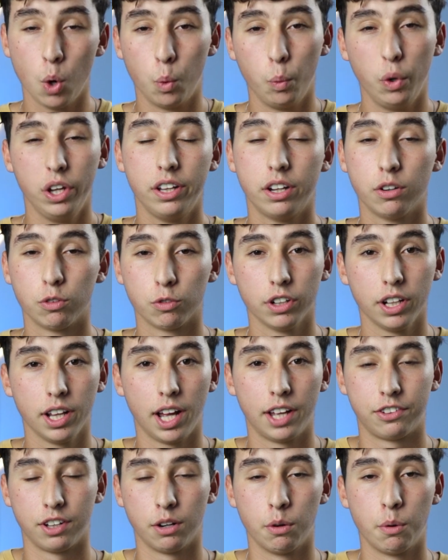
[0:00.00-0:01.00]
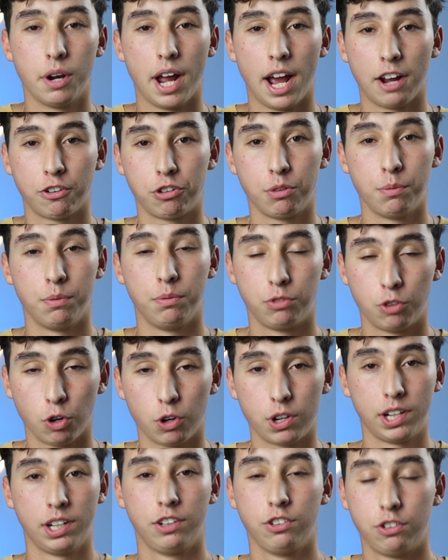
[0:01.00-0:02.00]
we didn't realize that it would actually
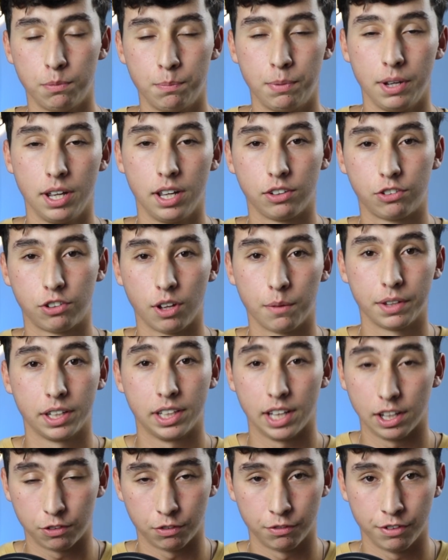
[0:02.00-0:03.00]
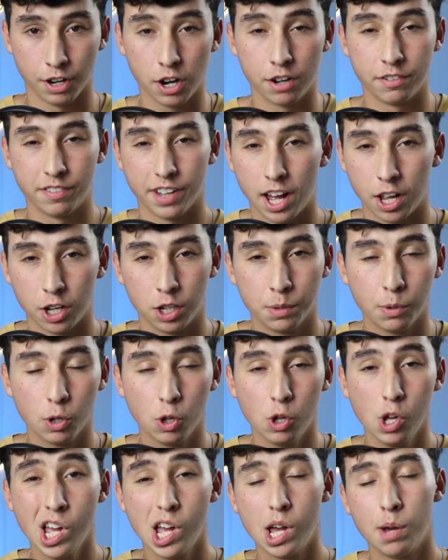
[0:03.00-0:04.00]
turn into being something that's very
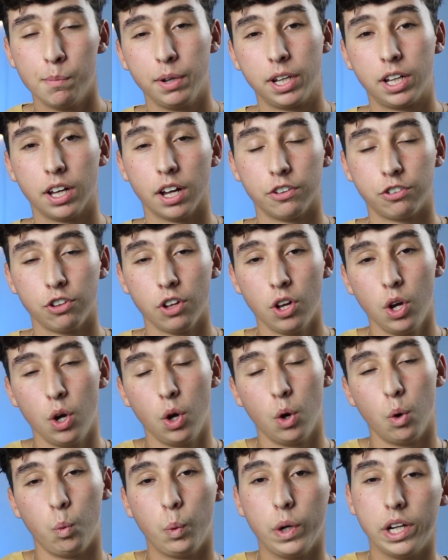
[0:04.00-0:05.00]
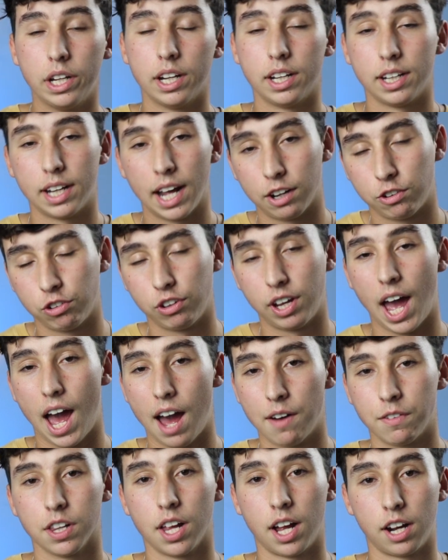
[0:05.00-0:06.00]
valuable because we didn't actually
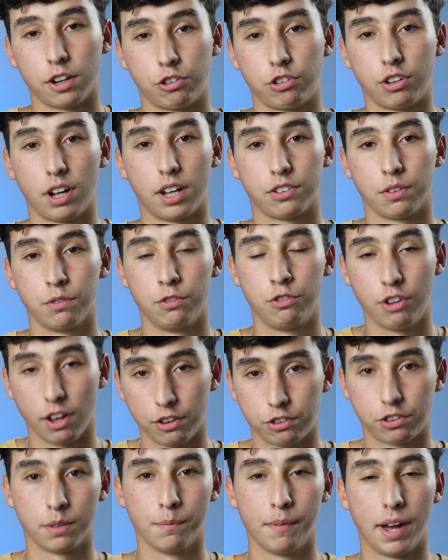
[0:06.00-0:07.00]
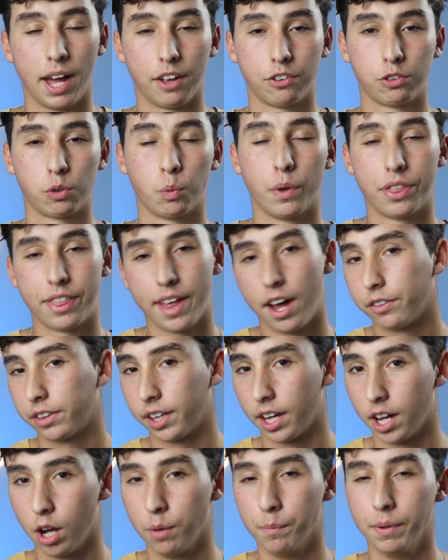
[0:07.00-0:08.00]
have a lot of shots of just the mask without
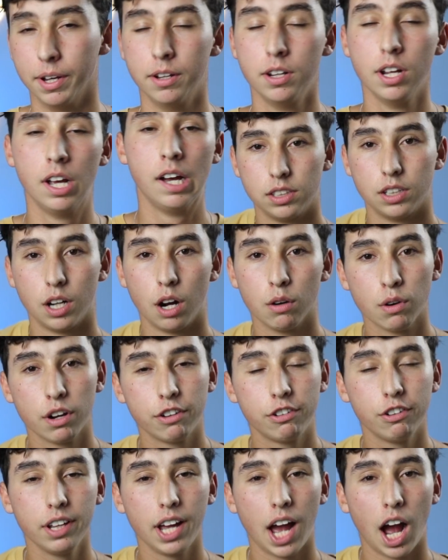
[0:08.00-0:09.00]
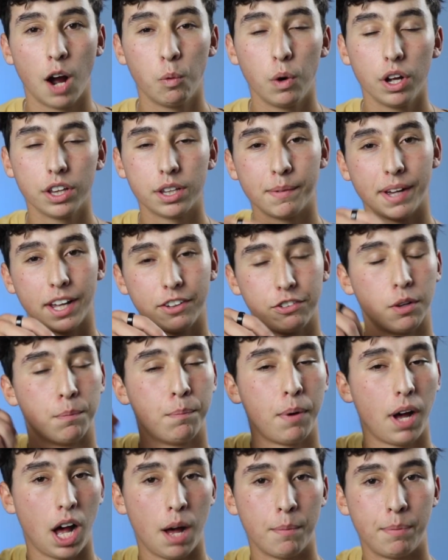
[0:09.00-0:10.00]
the helmet. Originally, I wanted the mask to
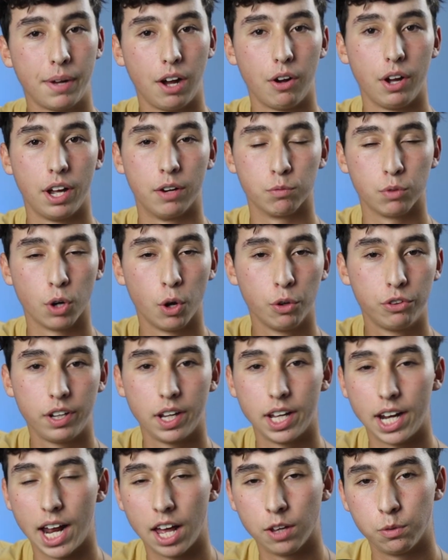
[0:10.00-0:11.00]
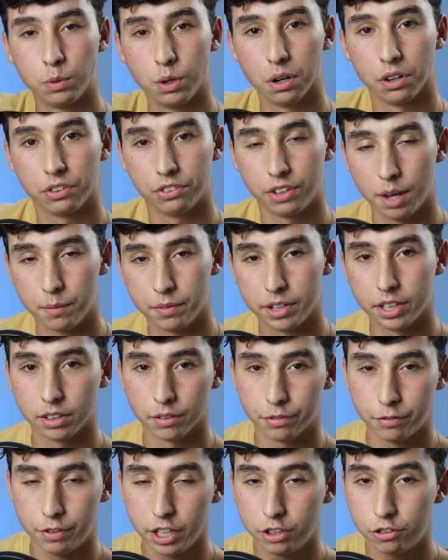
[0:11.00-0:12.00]
pop out and rotate as we were examining
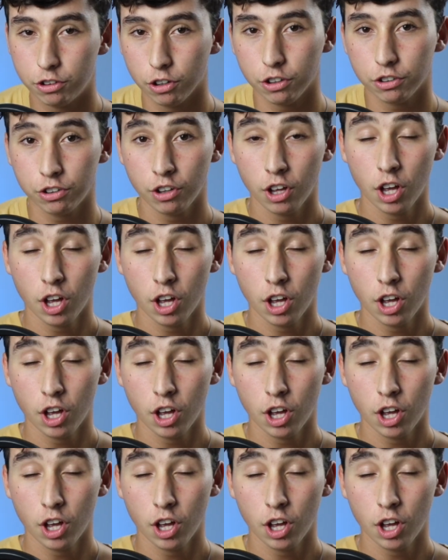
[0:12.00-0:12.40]
the features,